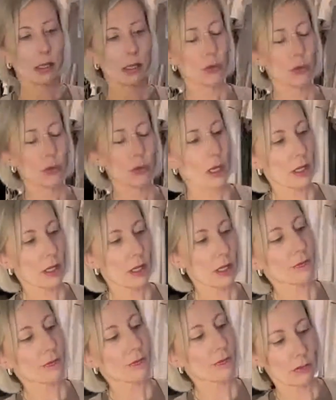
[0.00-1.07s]
This one
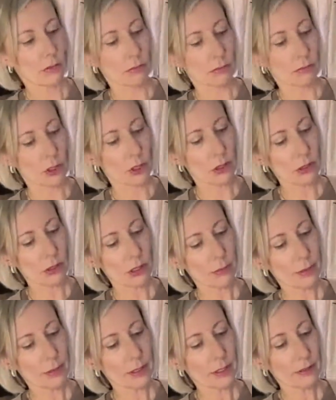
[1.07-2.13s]
is from COS,
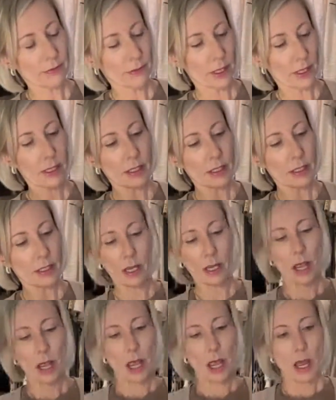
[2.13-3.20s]
I believe. Yes.
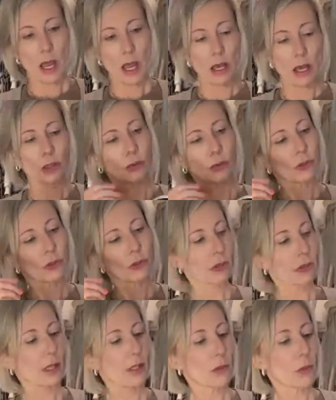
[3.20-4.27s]
No,
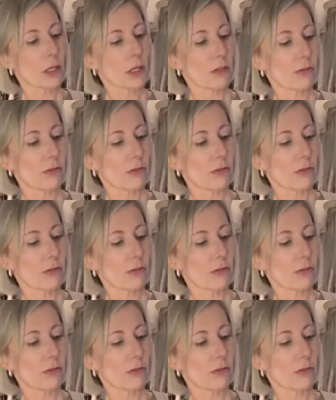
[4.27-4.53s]
sorry, this one